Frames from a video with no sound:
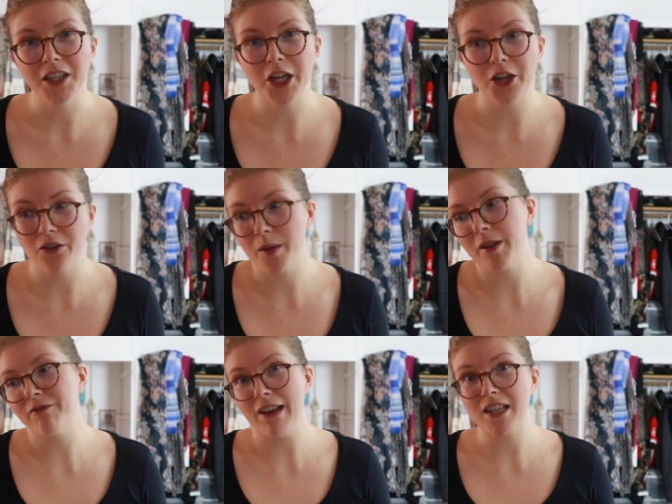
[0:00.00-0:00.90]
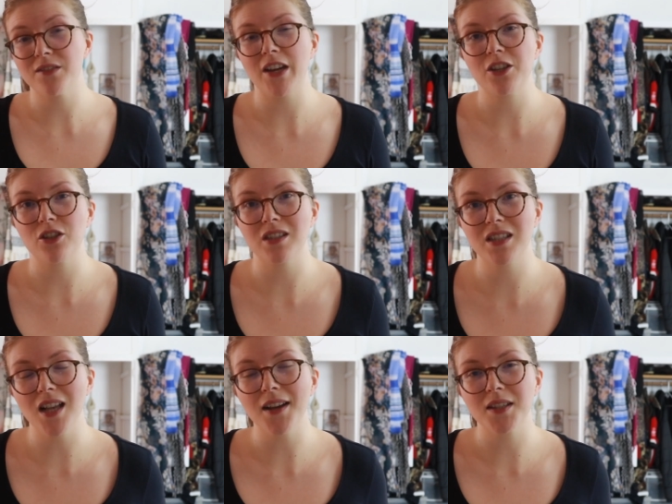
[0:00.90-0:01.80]
You know, I mean, fast fashion
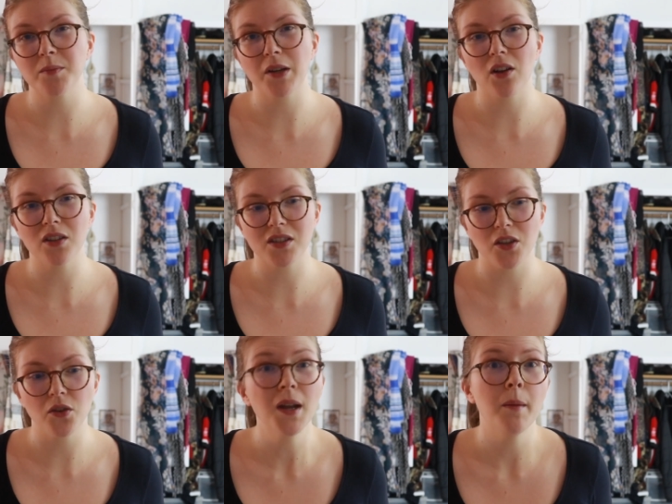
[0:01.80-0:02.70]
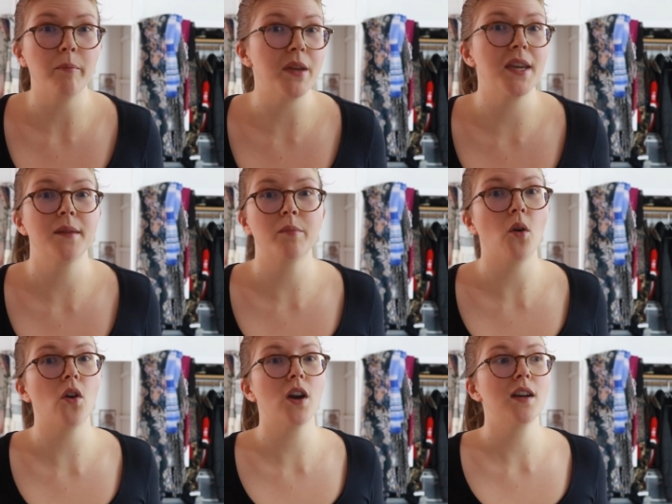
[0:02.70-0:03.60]
sucks, but also being
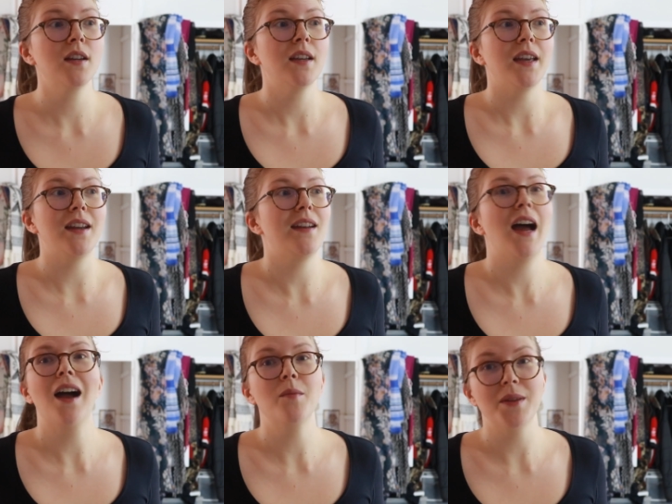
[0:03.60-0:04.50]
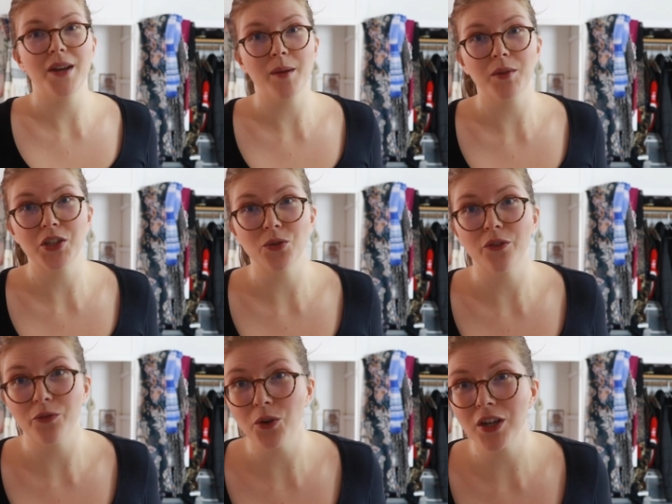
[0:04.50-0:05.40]
poor and not being able to
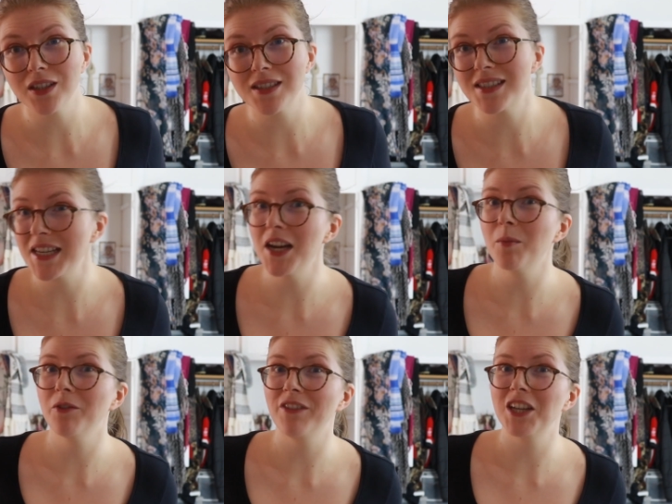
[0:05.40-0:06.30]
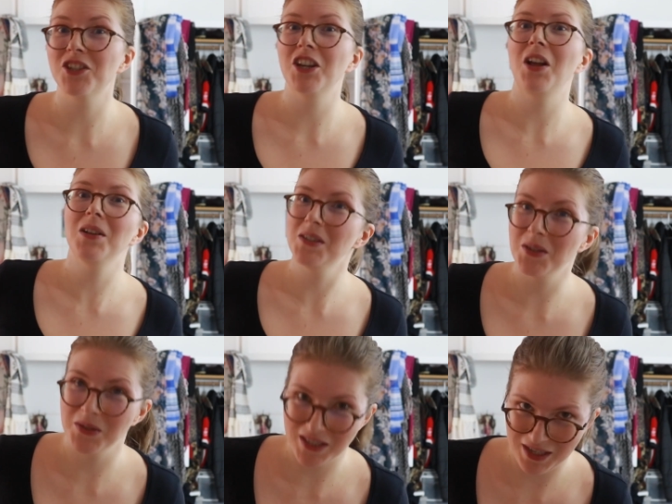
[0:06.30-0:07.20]
afford sustainable fashion
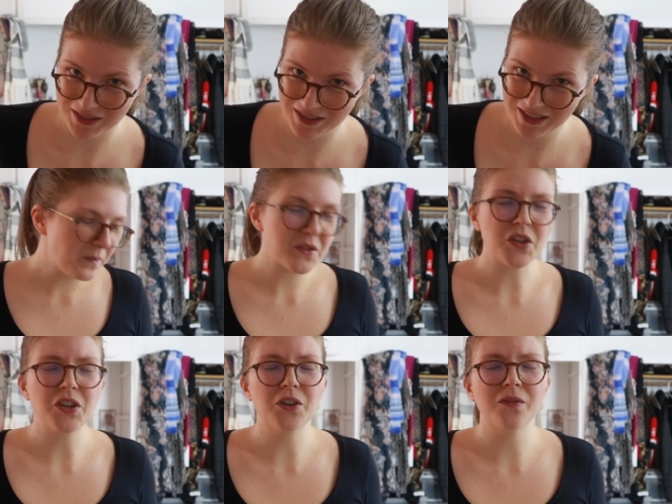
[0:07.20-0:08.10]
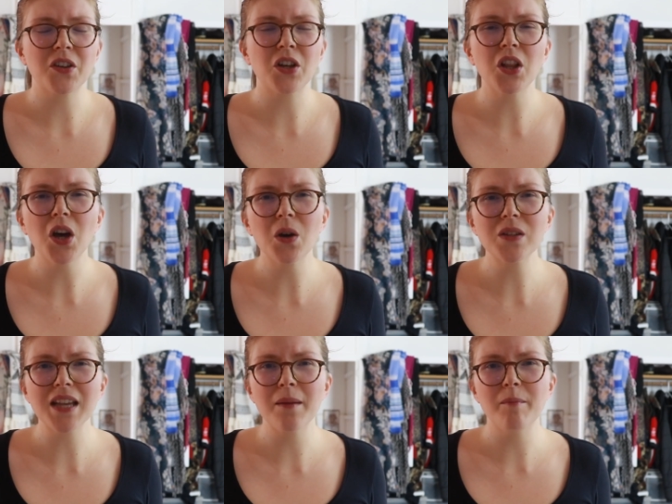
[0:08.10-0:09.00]
also sucks. So, you know, if the
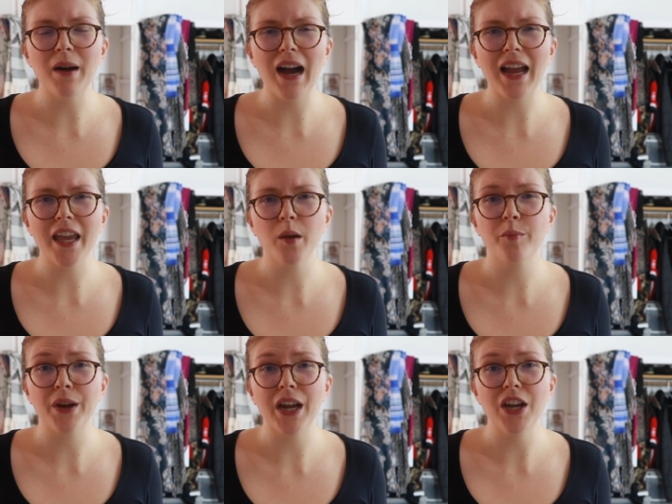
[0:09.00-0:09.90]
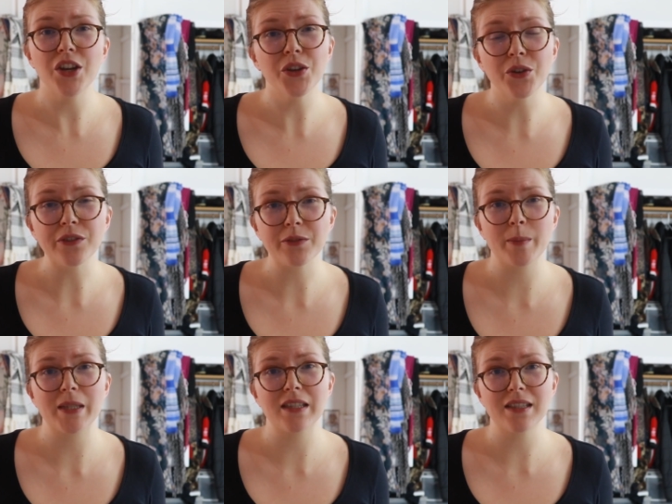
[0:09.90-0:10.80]
clothes I'm buying brand new
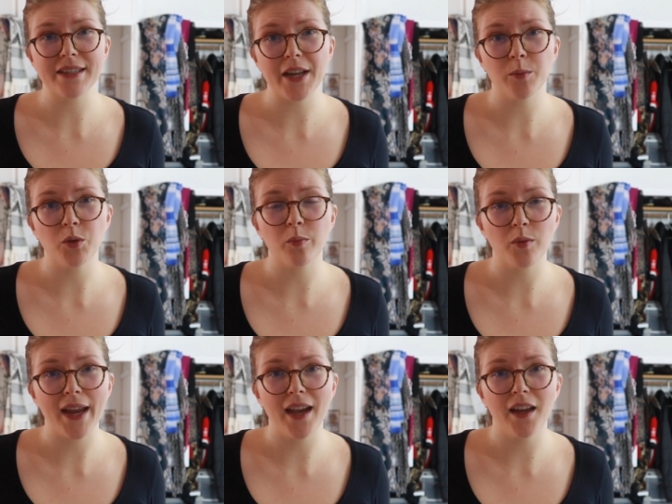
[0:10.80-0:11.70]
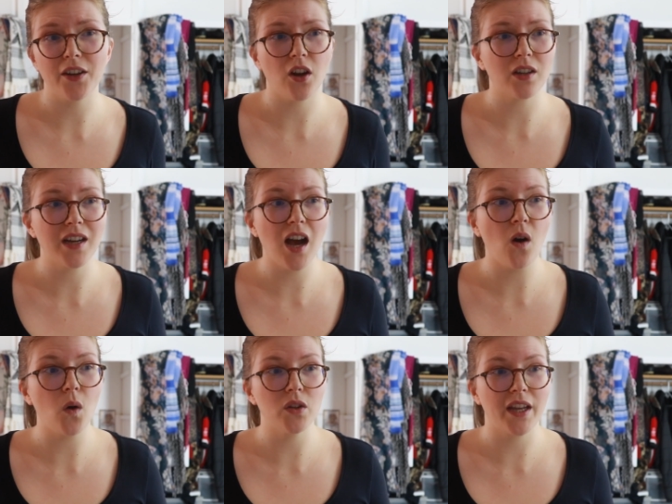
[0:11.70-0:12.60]
from a sustainable brand are not
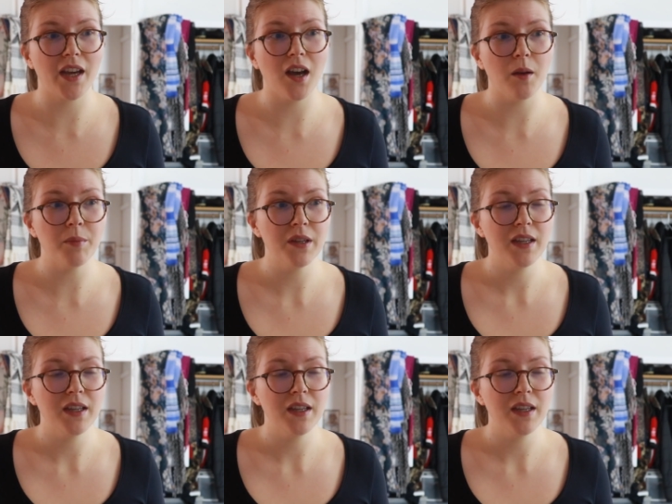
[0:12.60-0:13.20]
holding up